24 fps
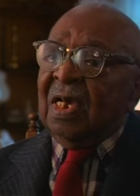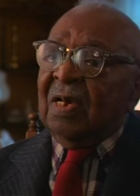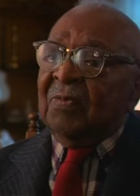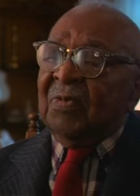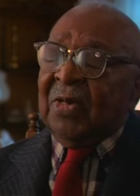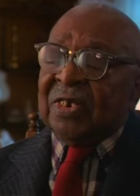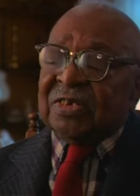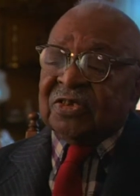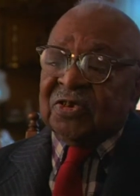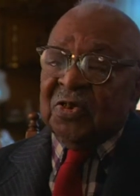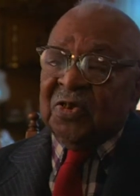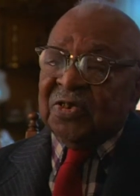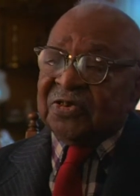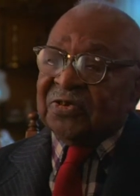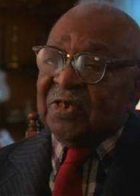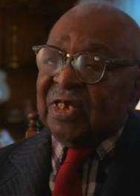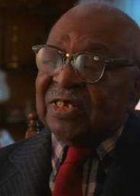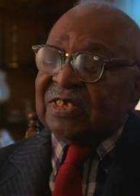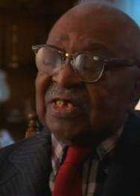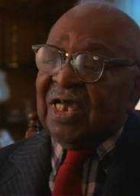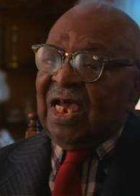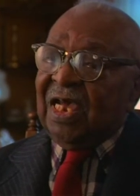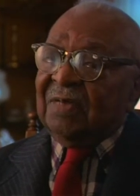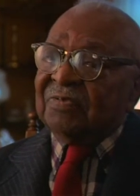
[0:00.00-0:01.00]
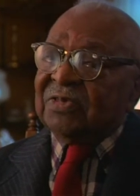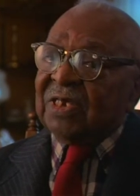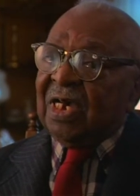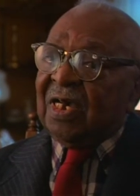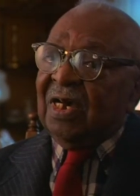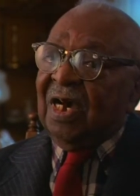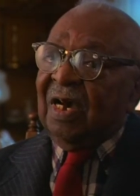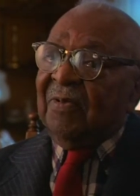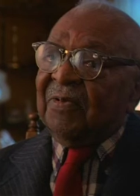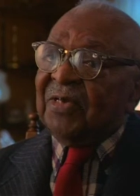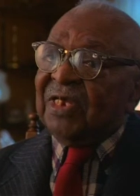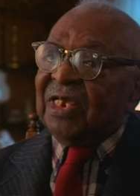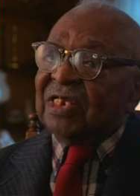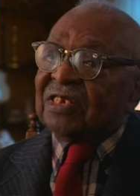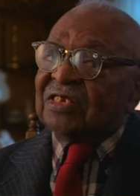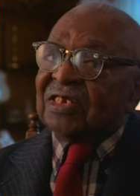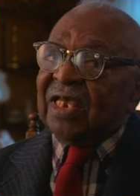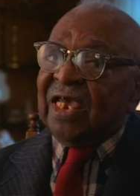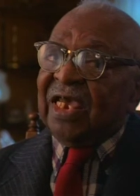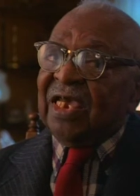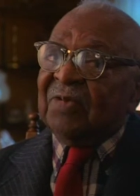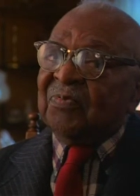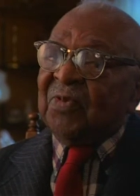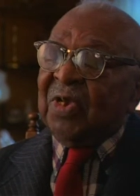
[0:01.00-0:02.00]
But two or three times the communists
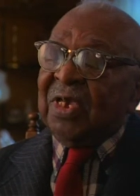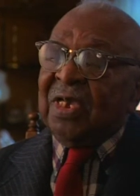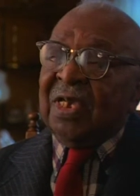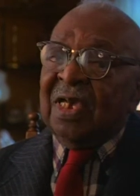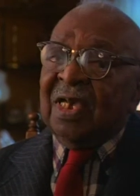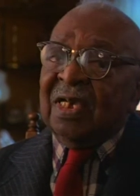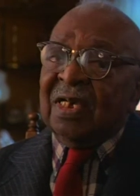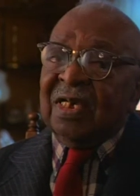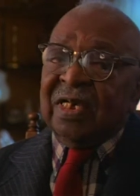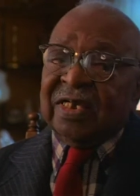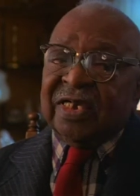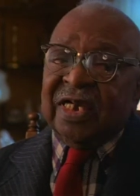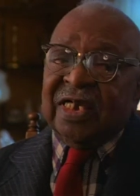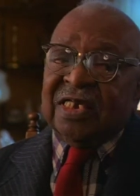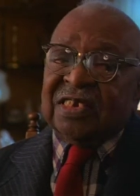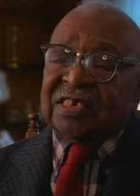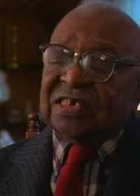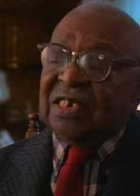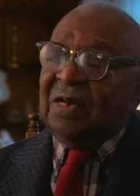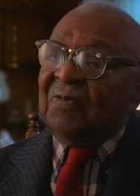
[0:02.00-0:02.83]
saved me against